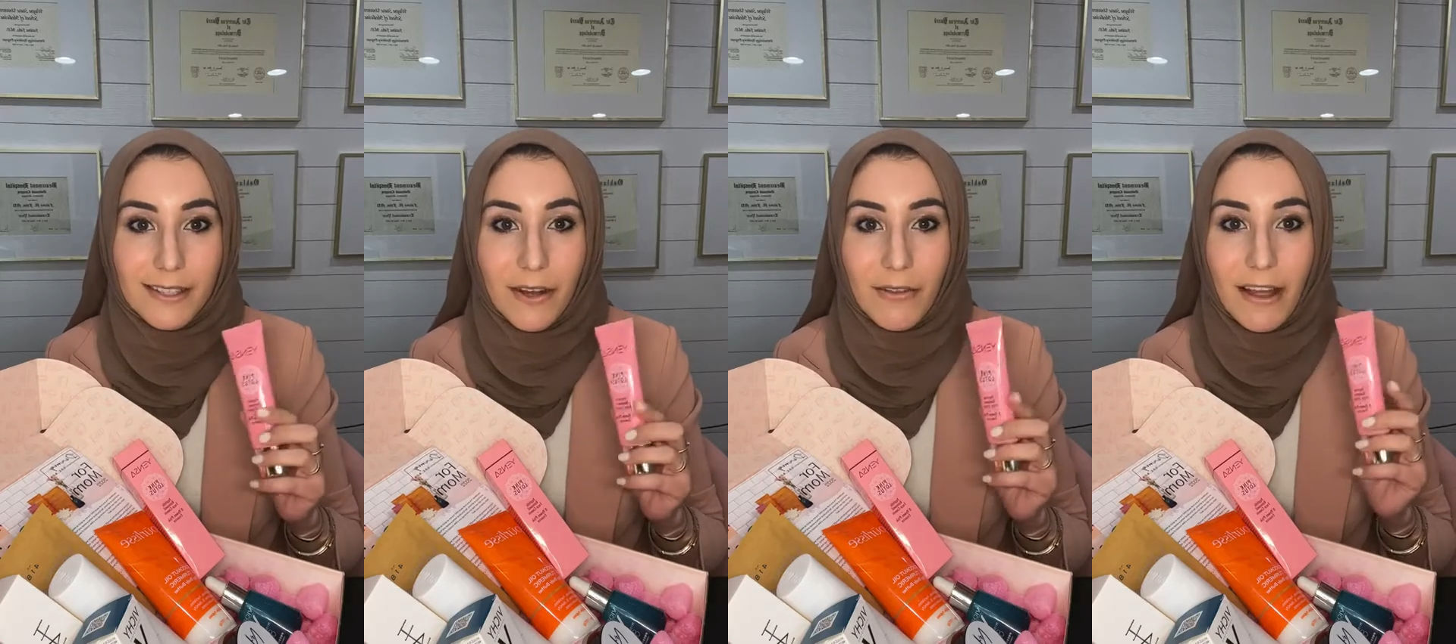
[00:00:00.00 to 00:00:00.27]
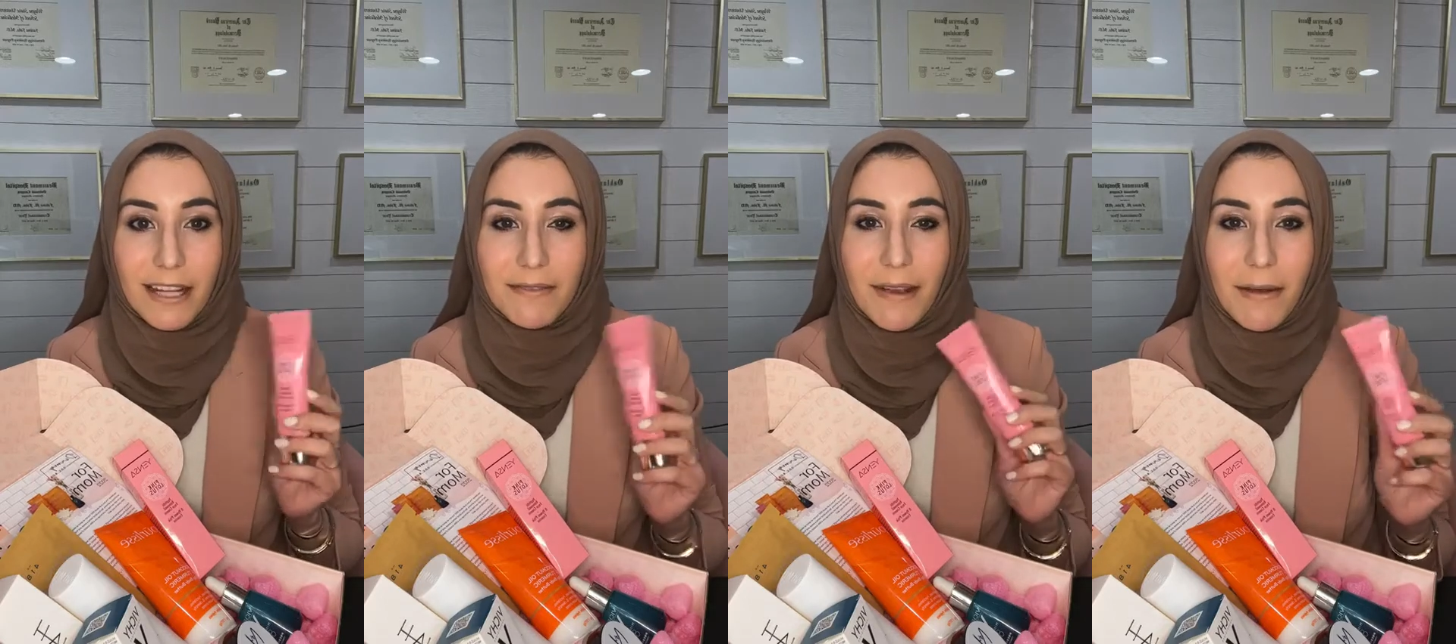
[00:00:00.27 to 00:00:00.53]

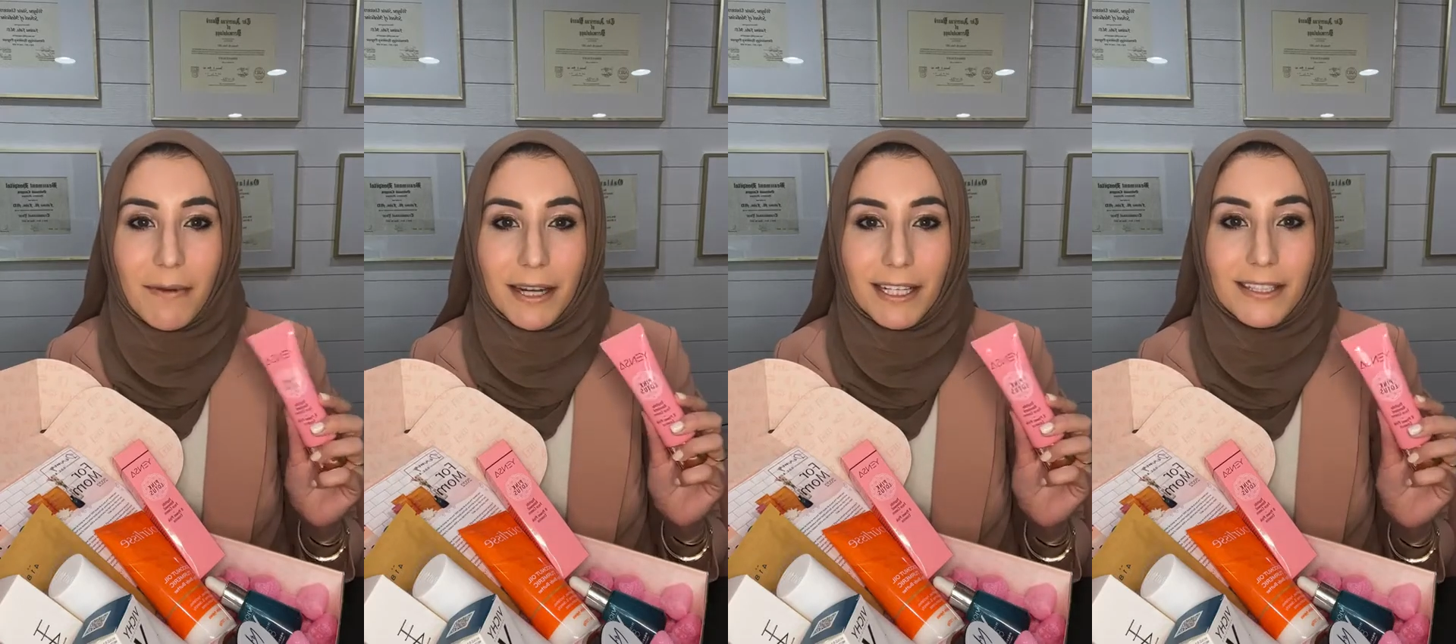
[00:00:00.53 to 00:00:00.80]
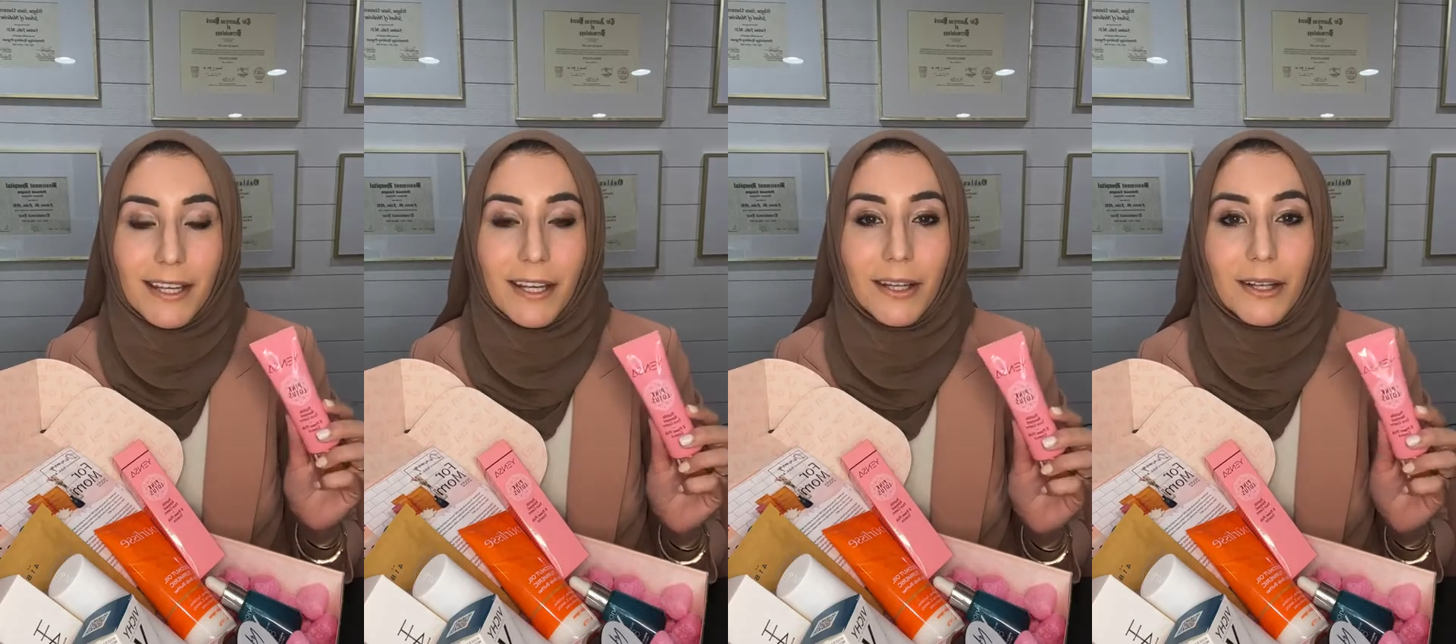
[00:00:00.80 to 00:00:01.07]
So that's why I
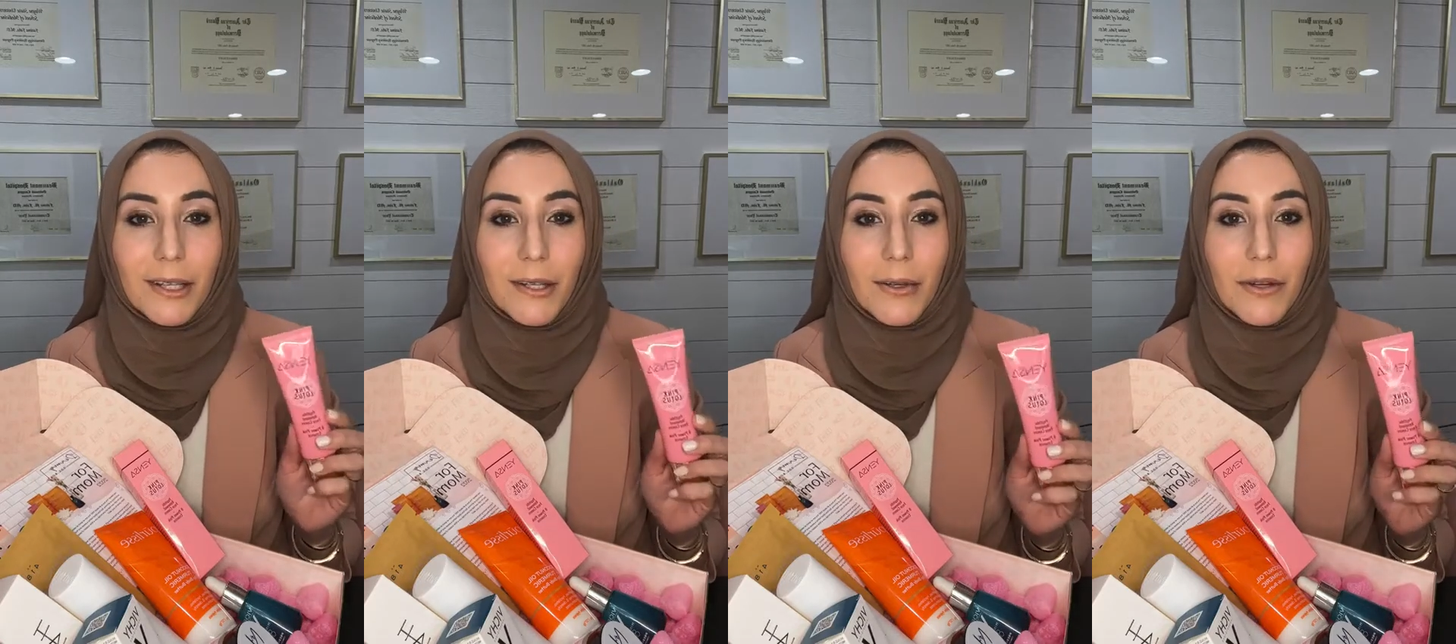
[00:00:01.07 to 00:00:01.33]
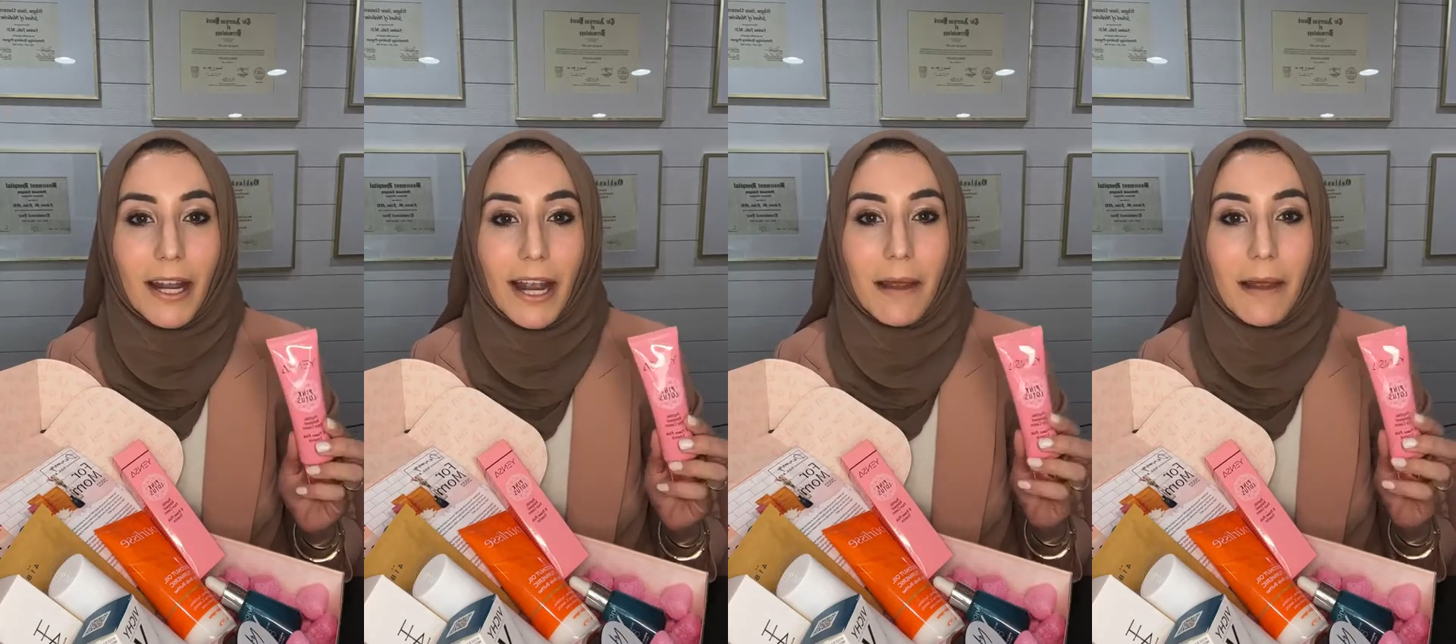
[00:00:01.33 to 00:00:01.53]
wanted to include